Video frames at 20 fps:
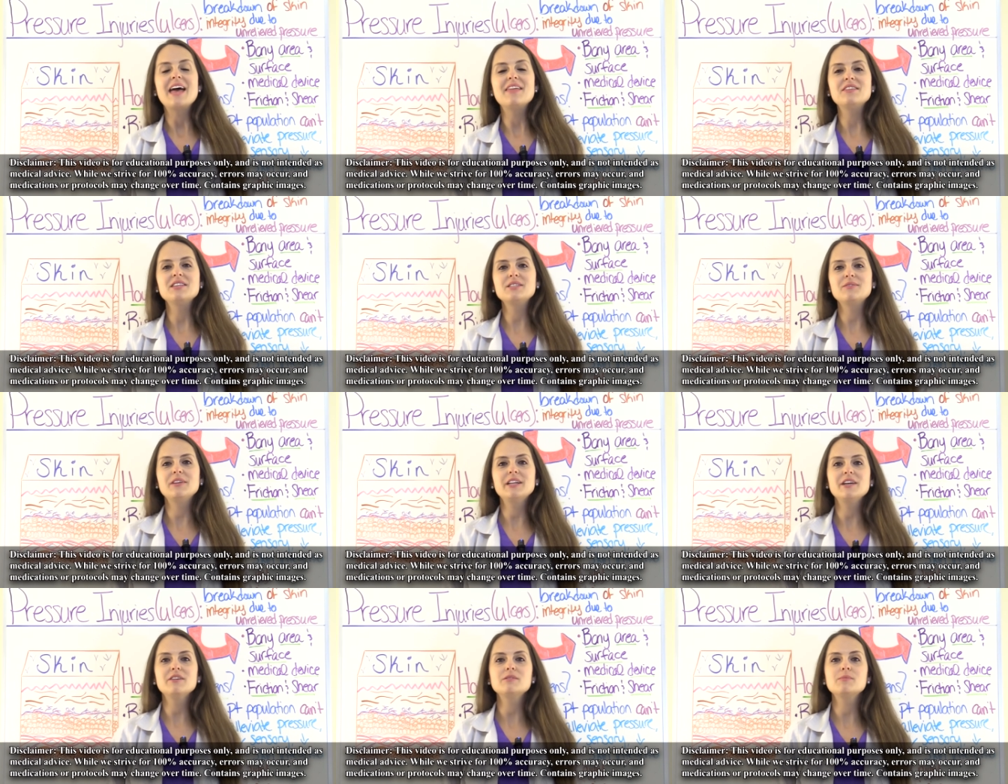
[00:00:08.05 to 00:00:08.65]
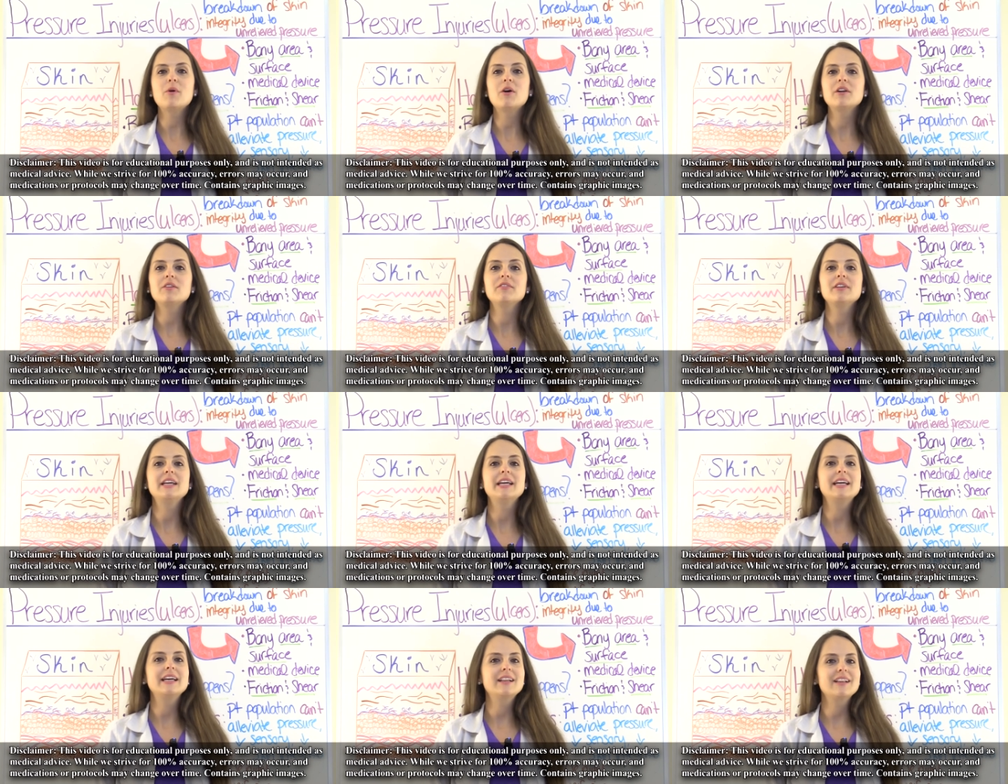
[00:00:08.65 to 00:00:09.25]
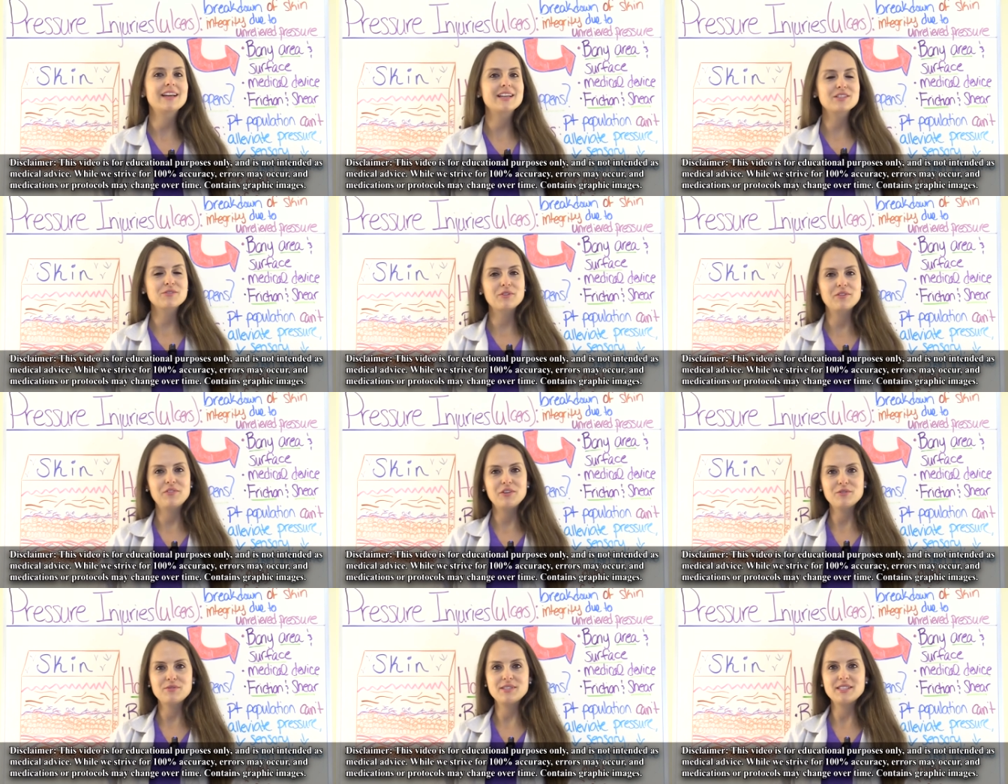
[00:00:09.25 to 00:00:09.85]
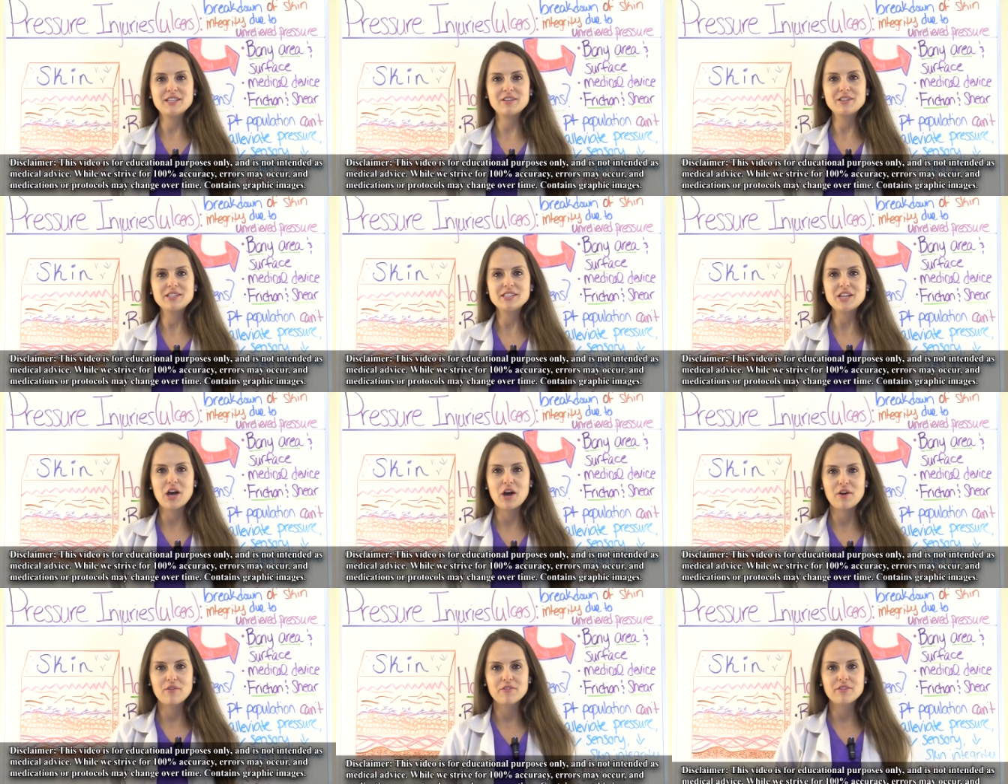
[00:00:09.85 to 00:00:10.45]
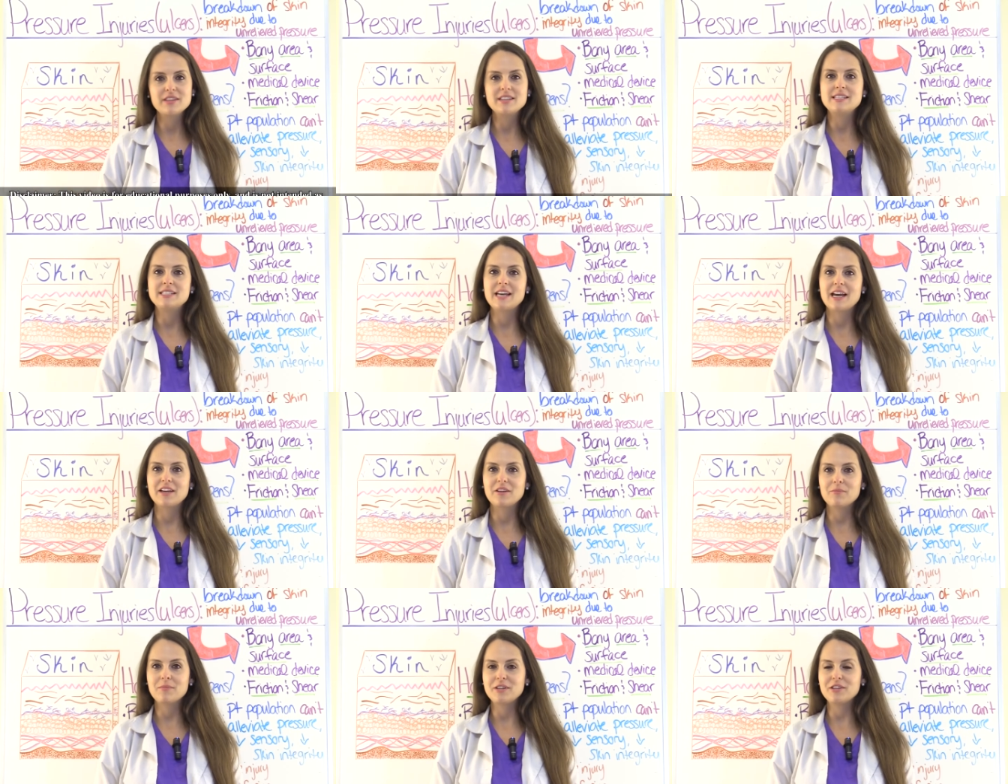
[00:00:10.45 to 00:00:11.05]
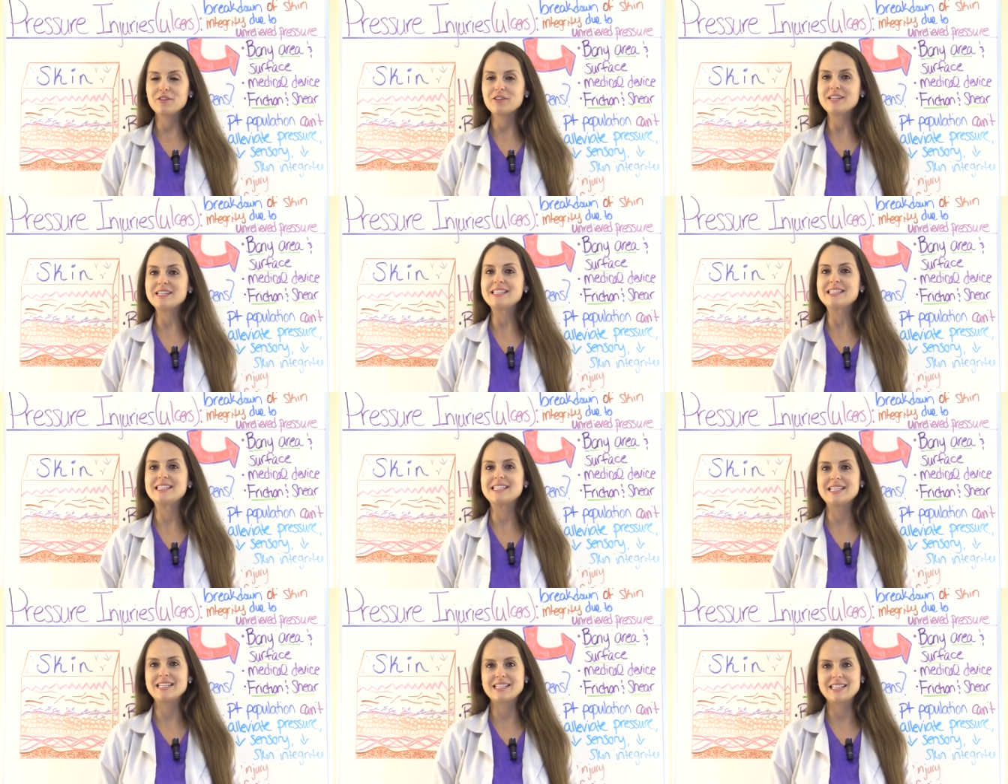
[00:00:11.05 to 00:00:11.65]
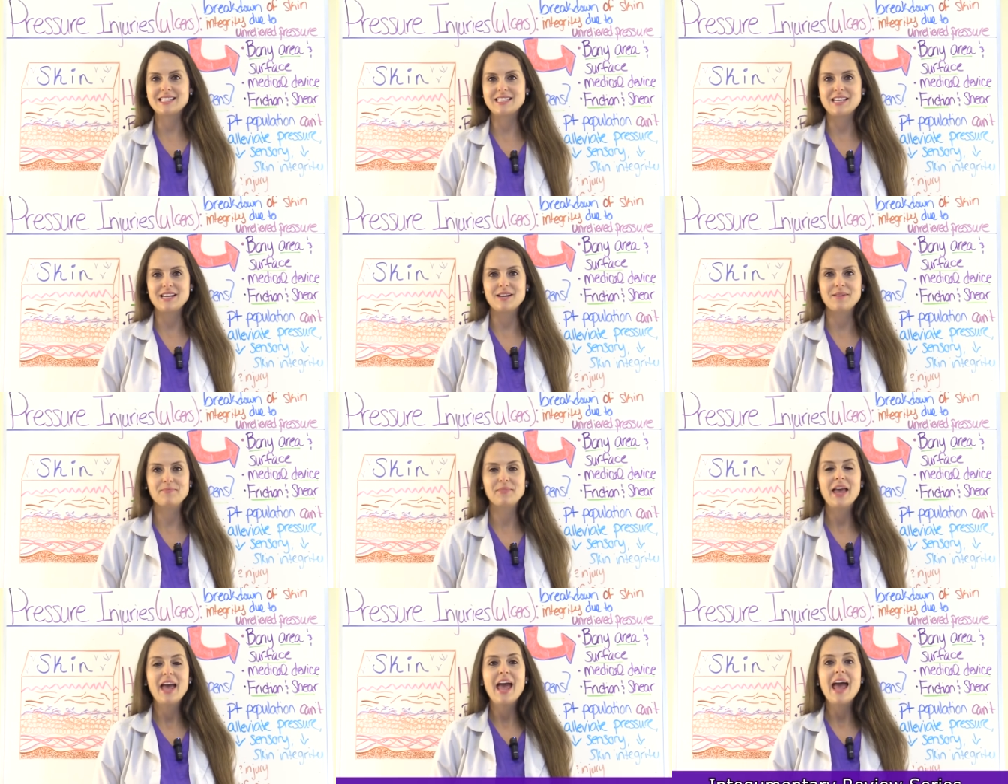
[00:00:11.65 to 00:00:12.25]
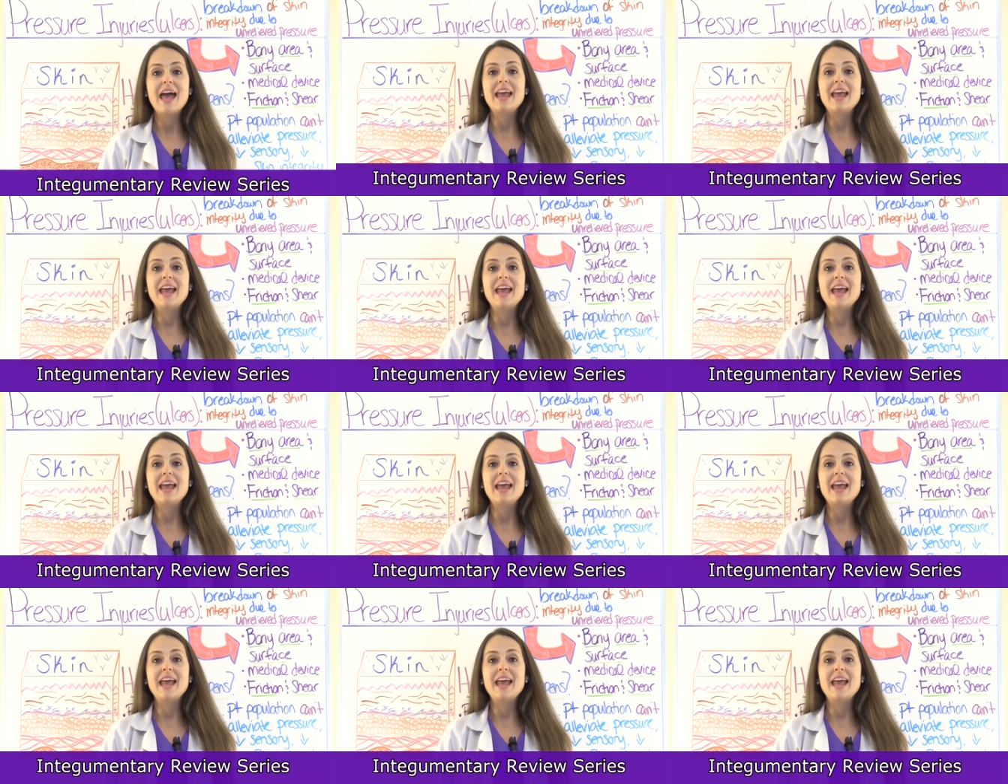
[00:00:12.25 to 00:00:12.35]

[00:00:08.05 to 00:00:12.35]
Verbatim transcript: And this video is part of an NCLEX review series over the integumentary system.